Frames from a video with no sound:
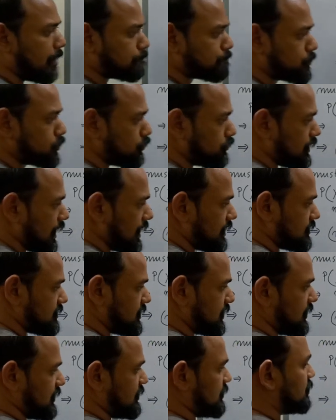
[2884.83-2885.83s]
up to
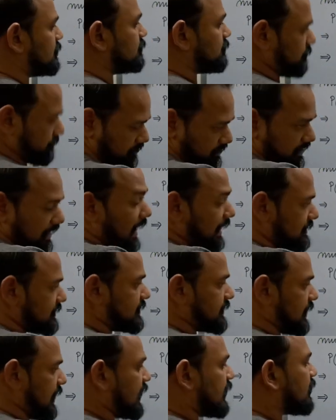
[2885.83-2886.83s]
19,
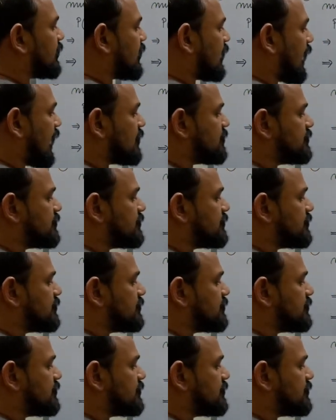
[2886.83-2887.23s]
let's say,